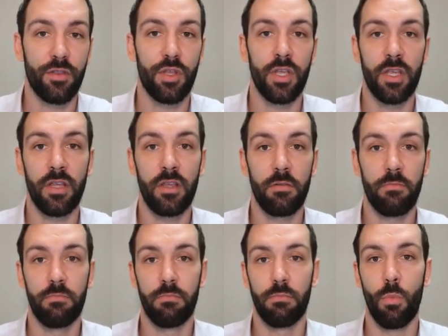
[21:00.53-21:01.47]

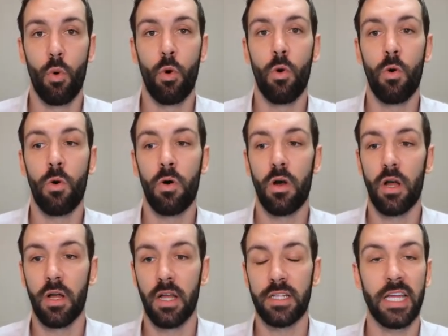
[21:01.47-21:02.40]
the more
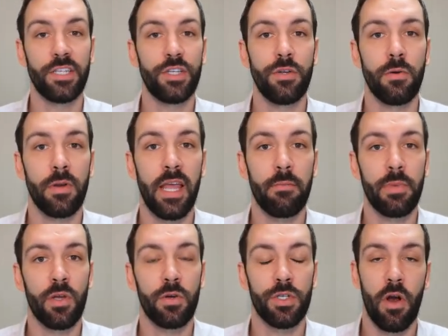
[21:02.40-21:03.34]
attention you'll
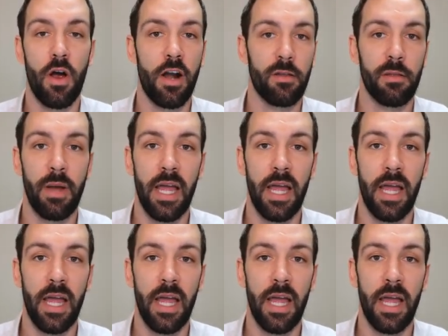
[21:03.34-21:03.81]
get because you're higher up the